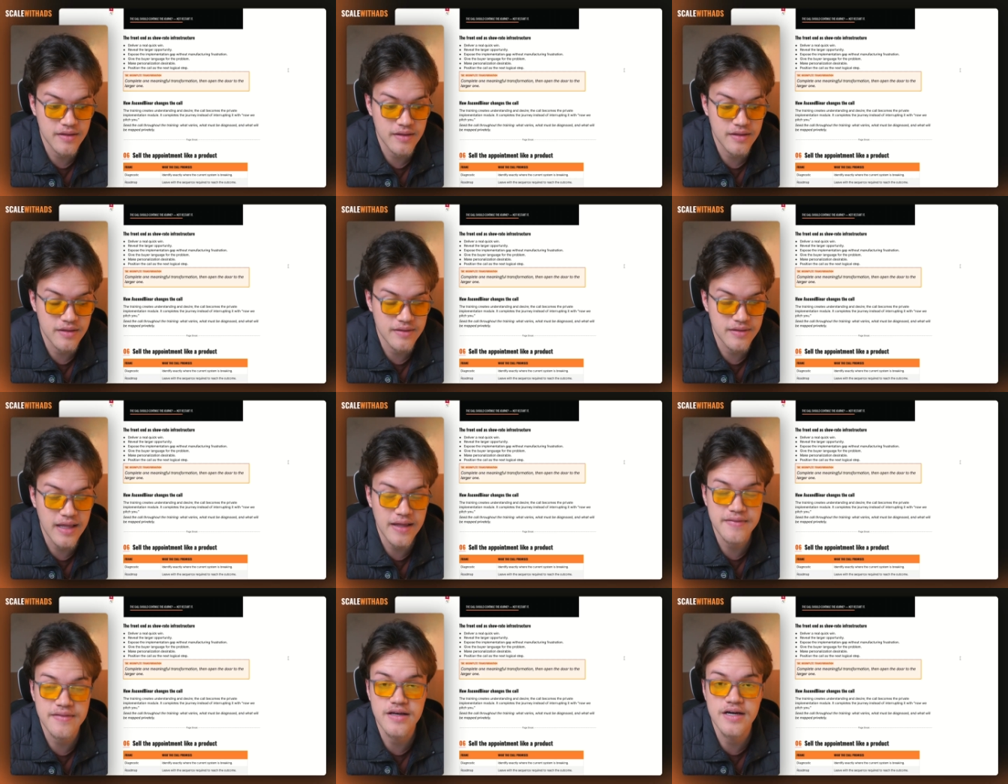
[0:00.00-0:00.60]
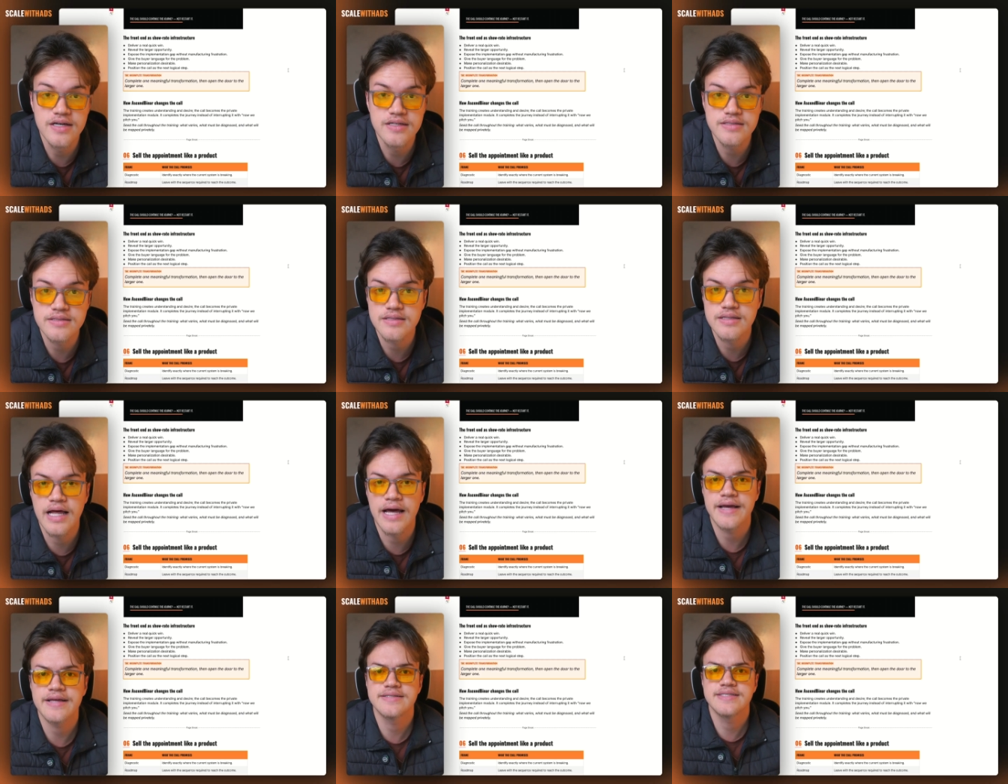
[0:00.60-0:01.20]
that does
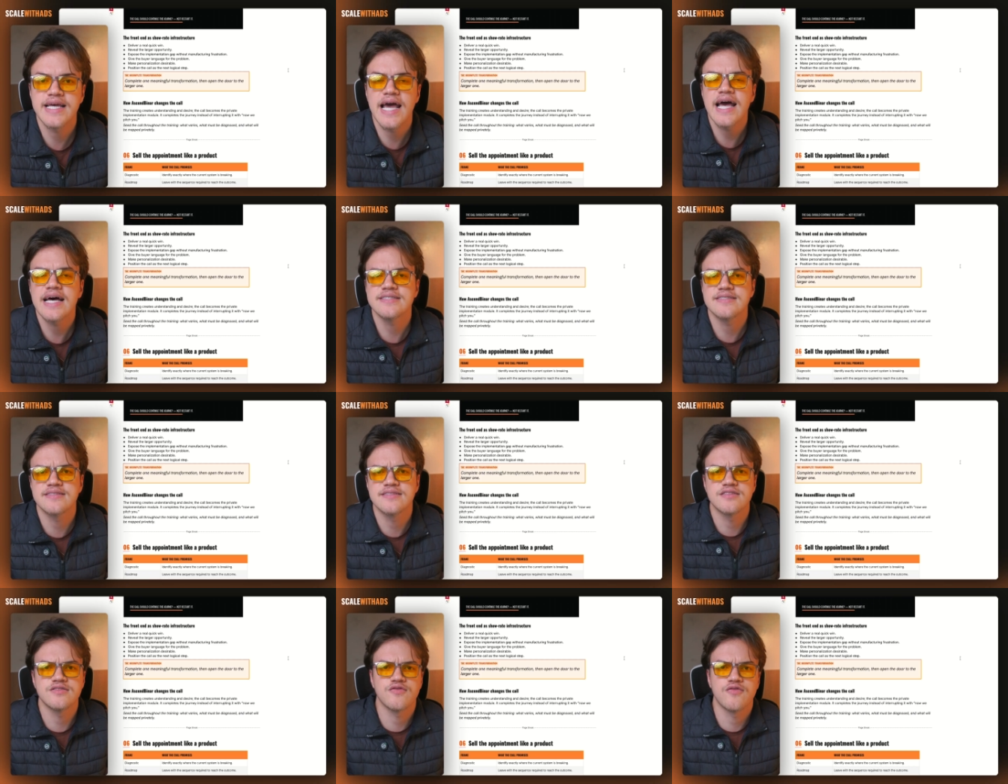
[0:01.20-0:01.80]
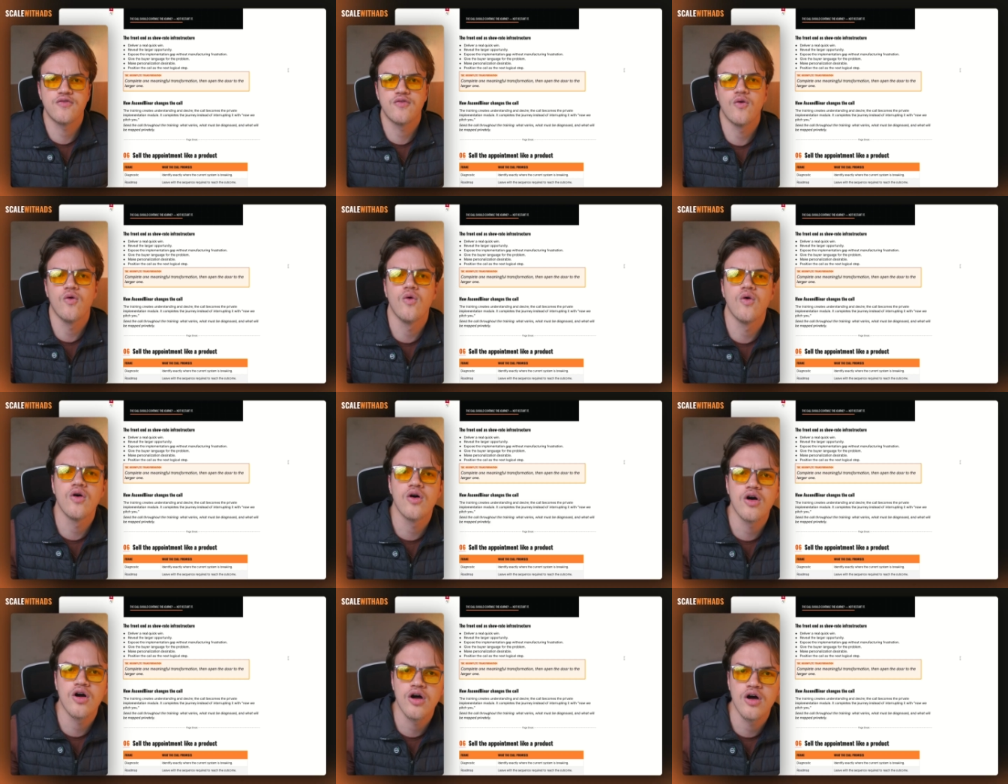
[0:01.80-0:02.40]
like tests
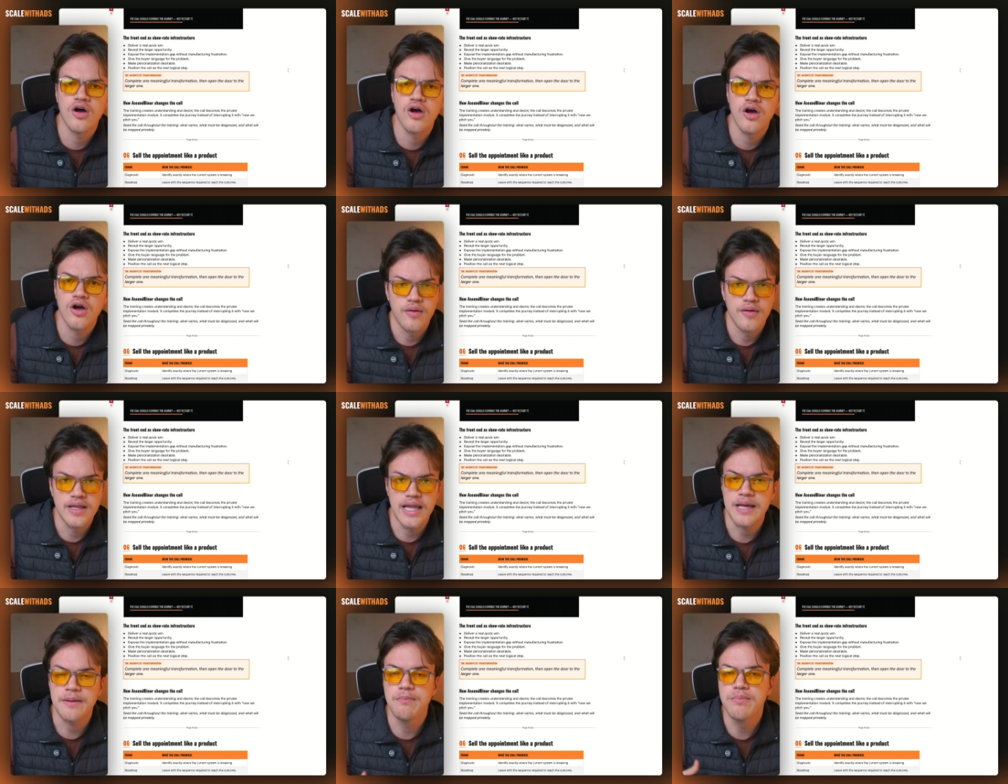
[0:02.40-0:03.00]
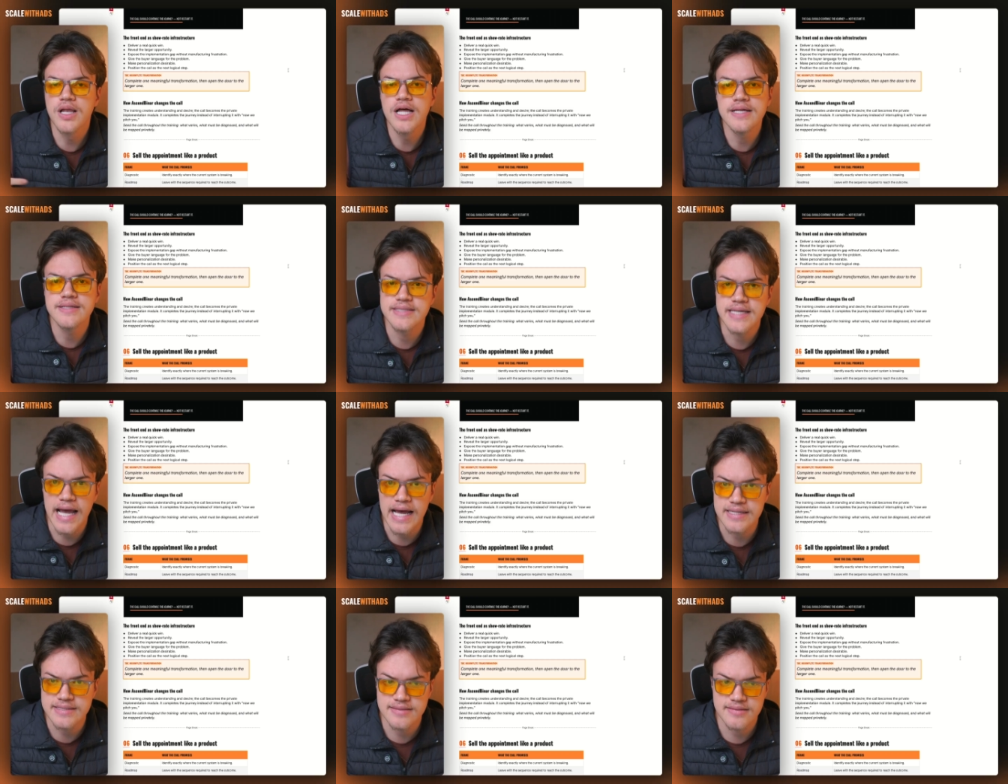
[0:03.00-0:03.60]
for like blood
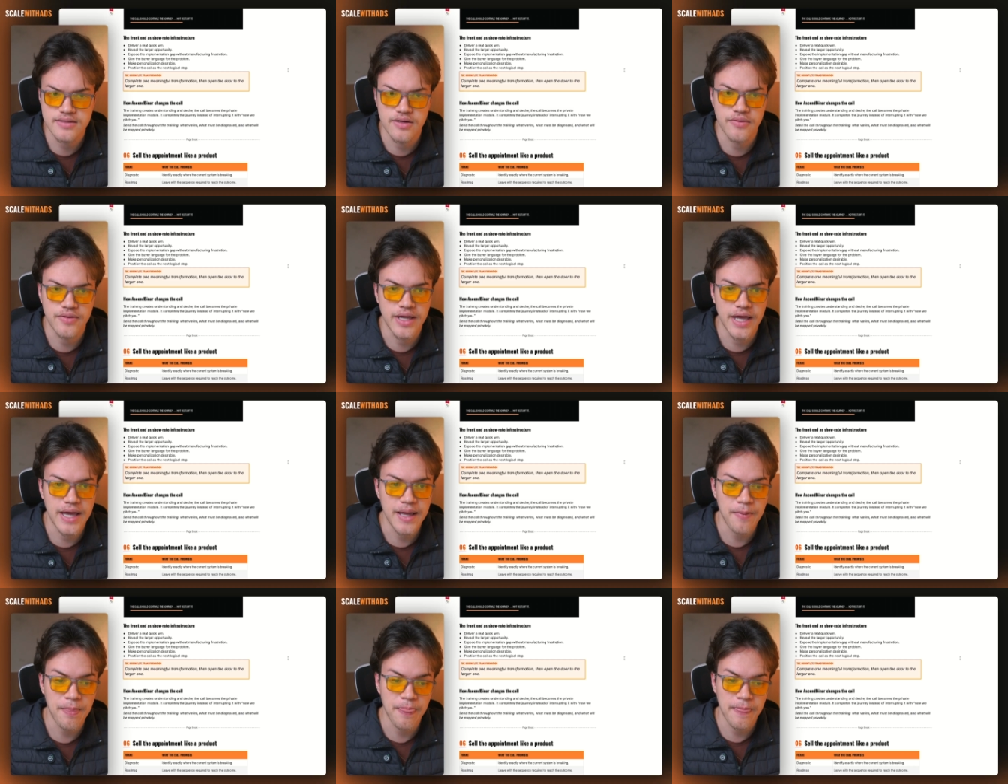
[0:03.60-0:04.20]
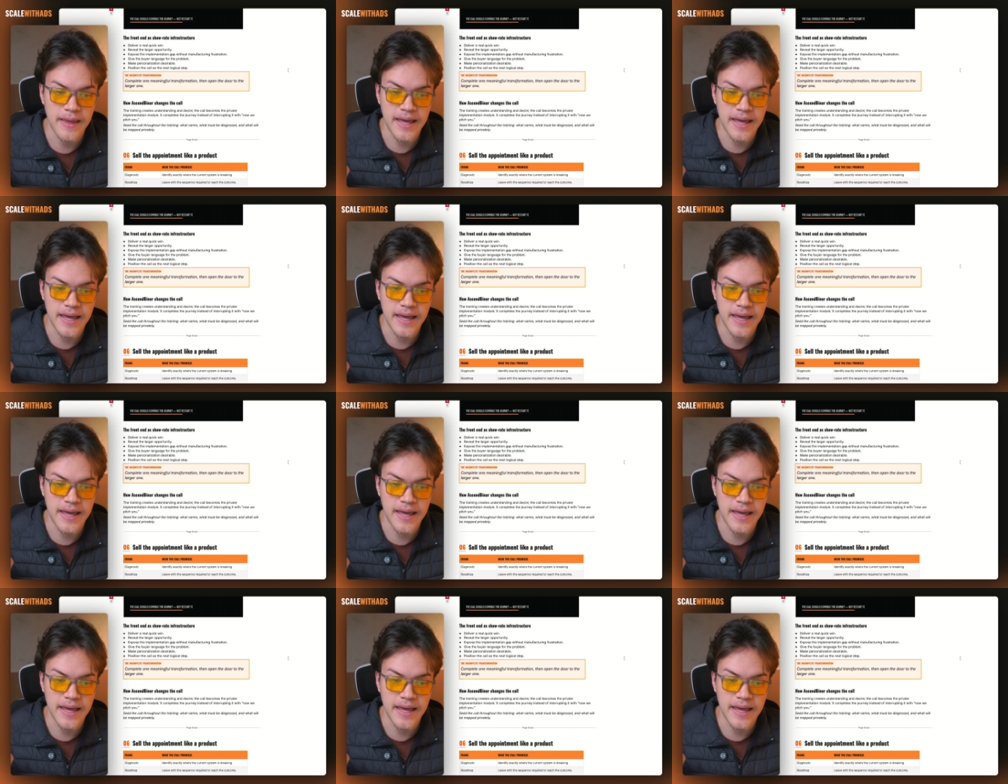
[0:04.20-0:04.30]
tests, okay?